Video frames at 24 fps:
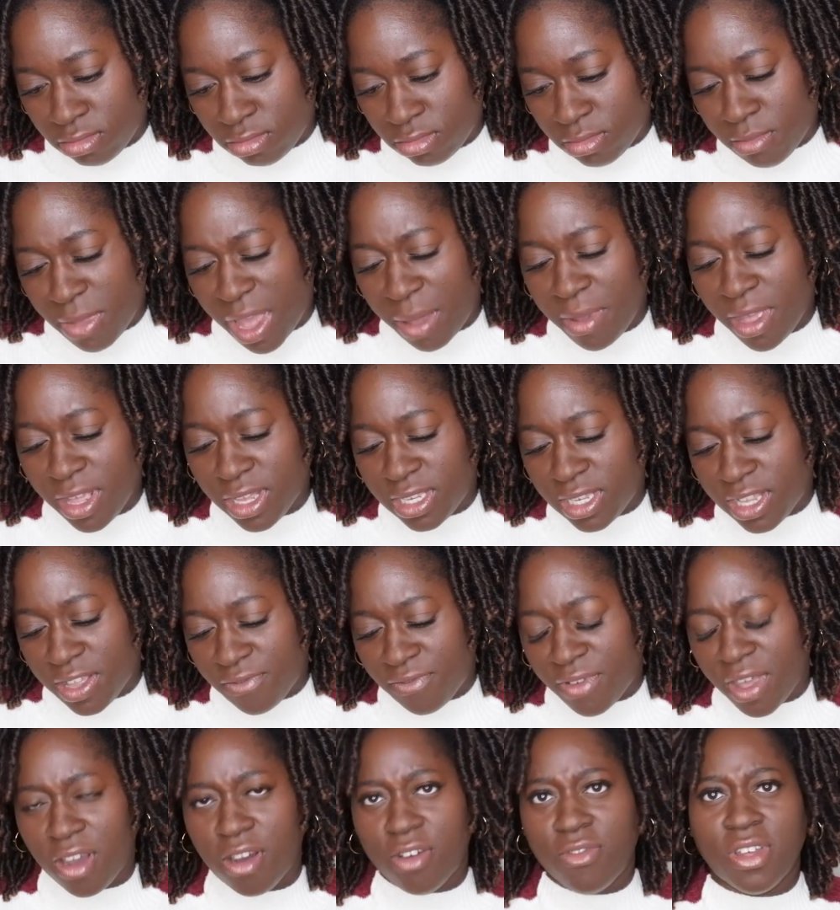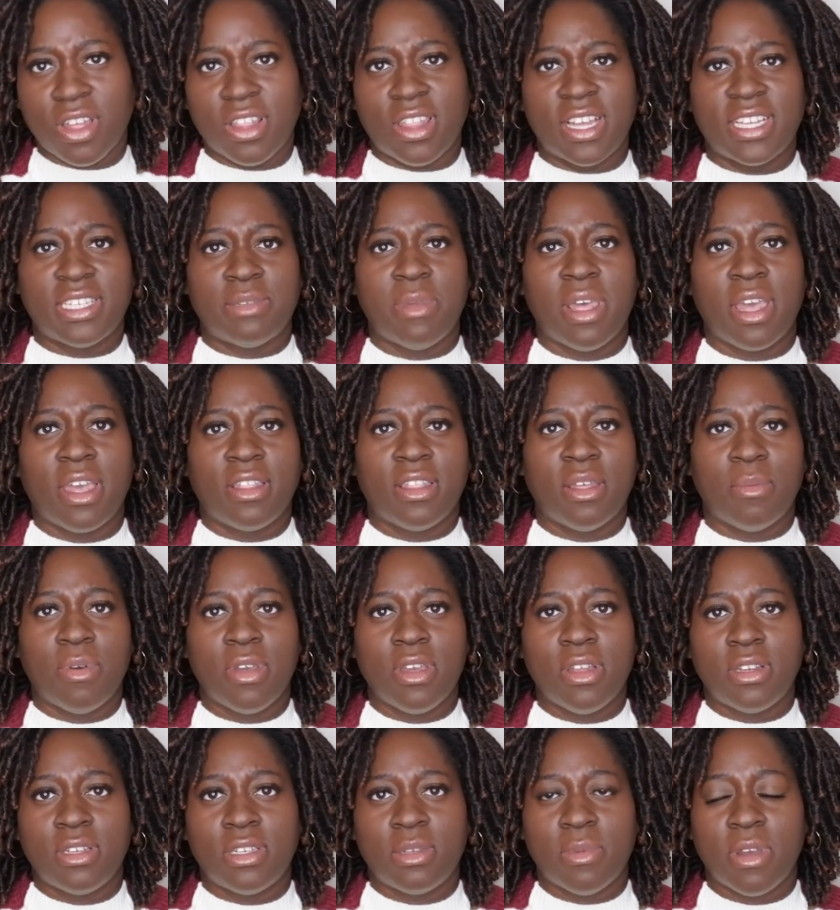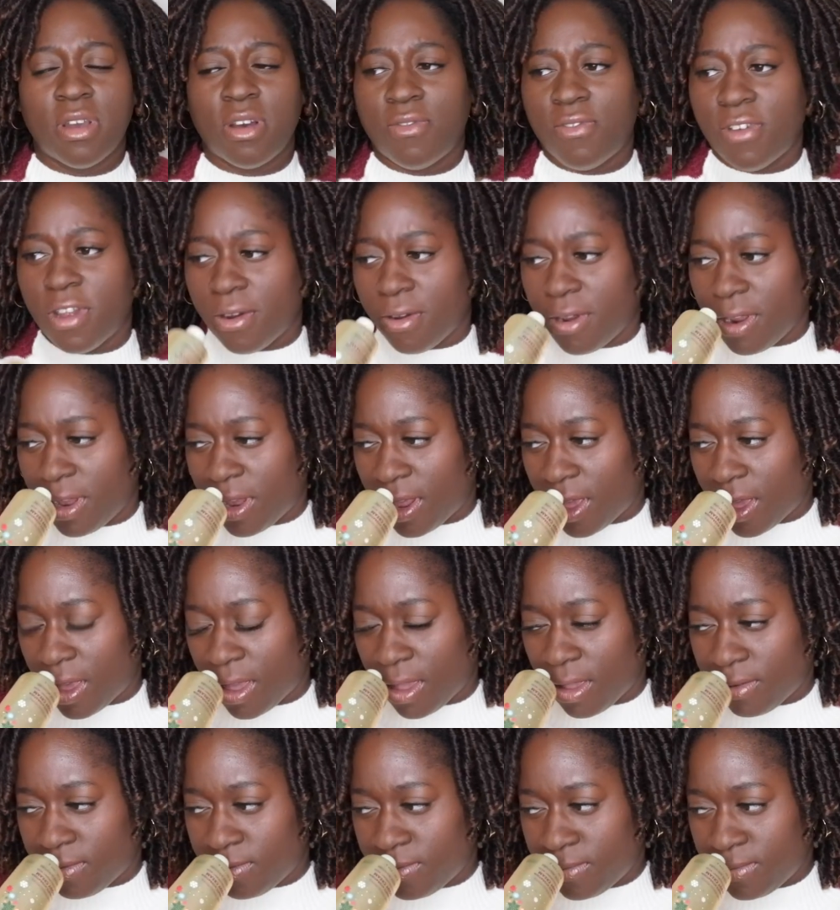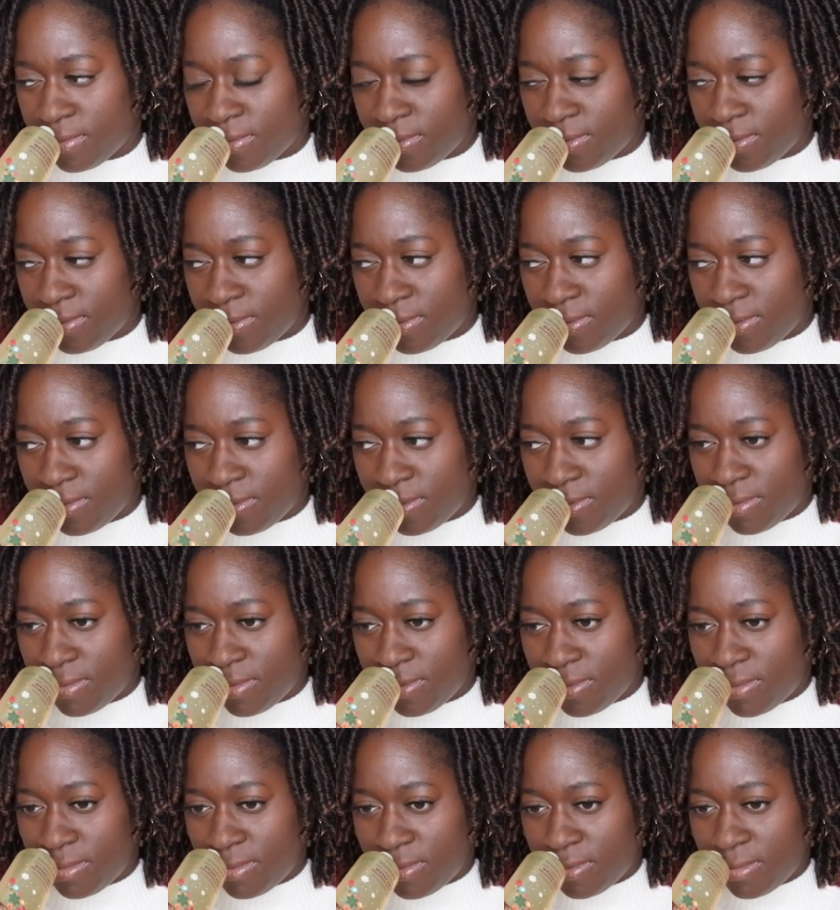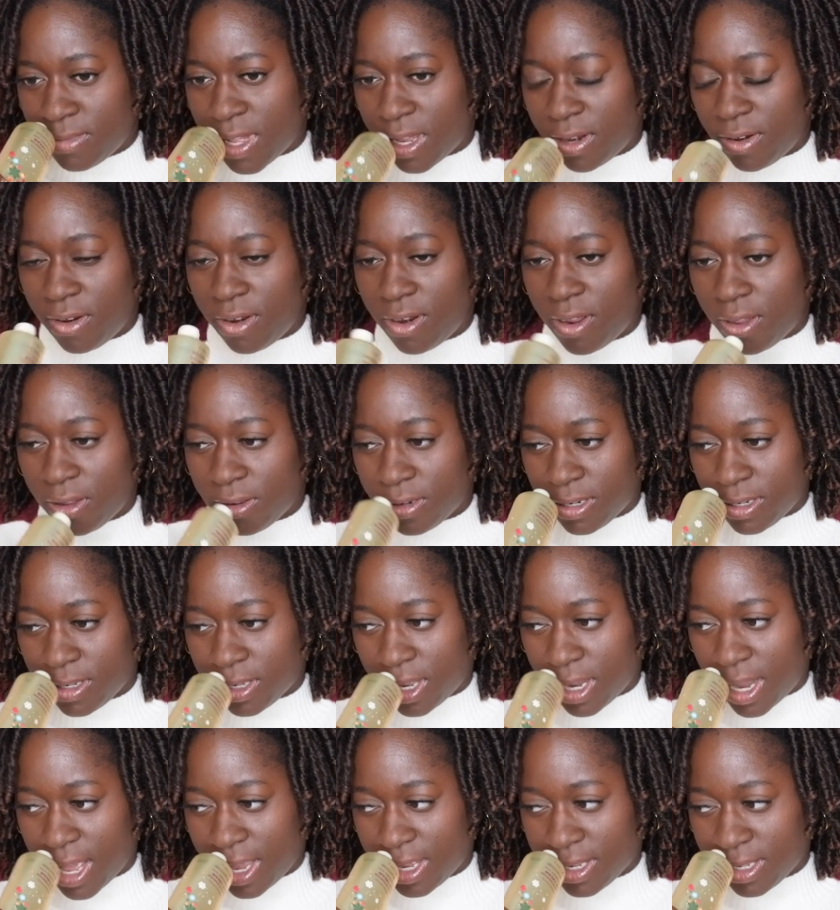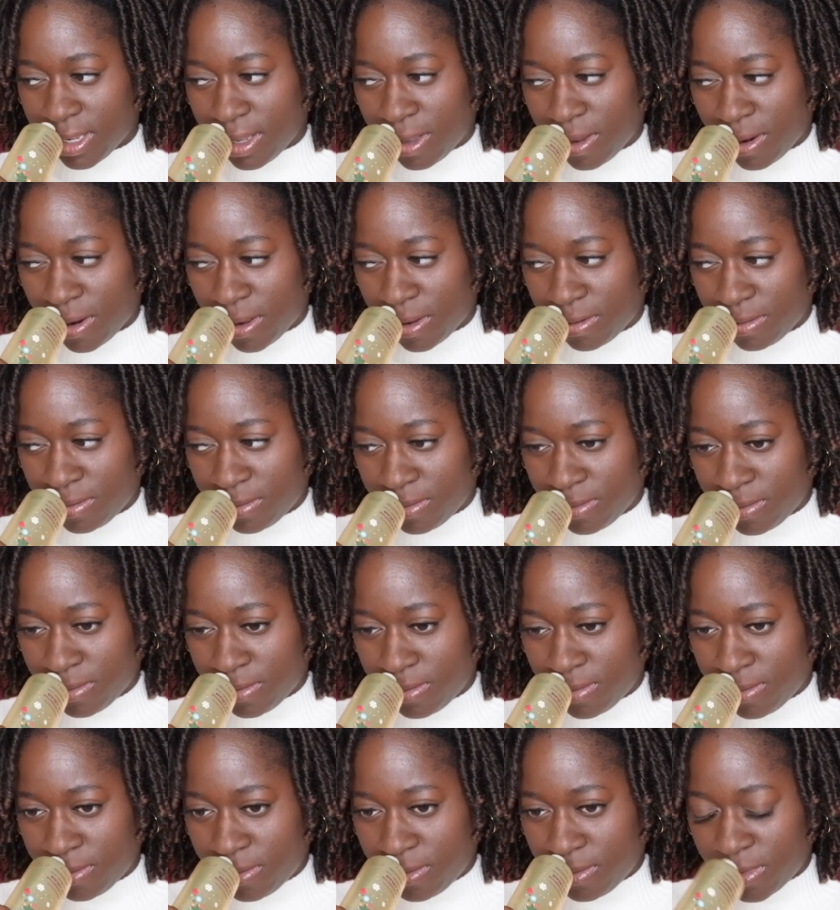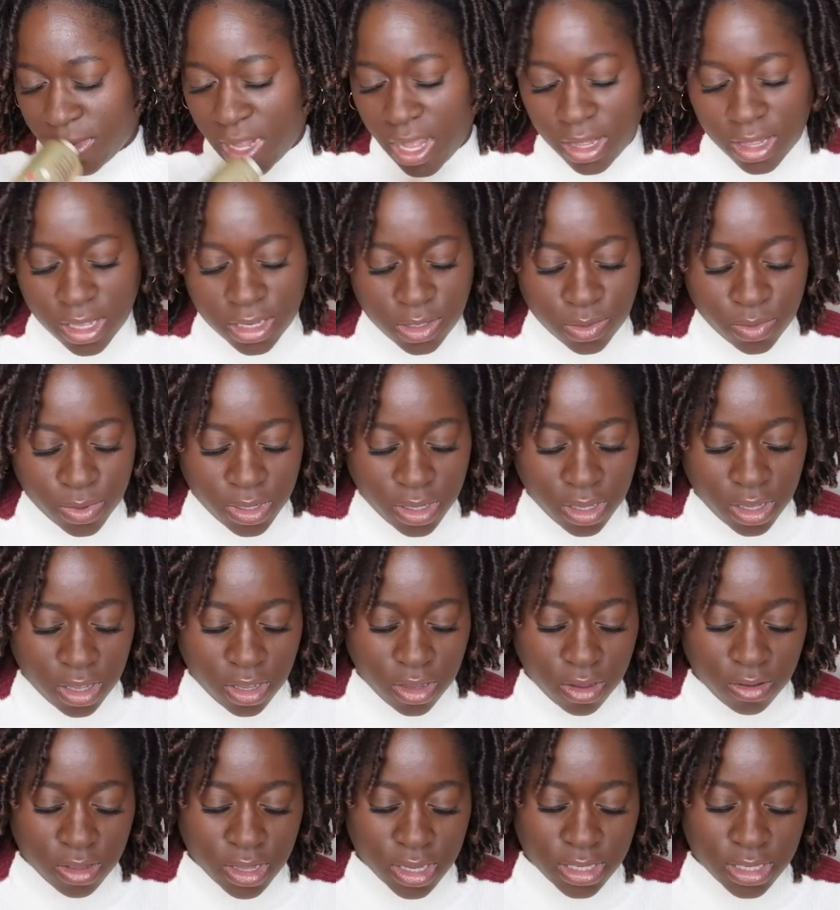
Maybe it's the velvet that's making the peach smell very like I don't know, just classy, you know? Yeah, that's really cute.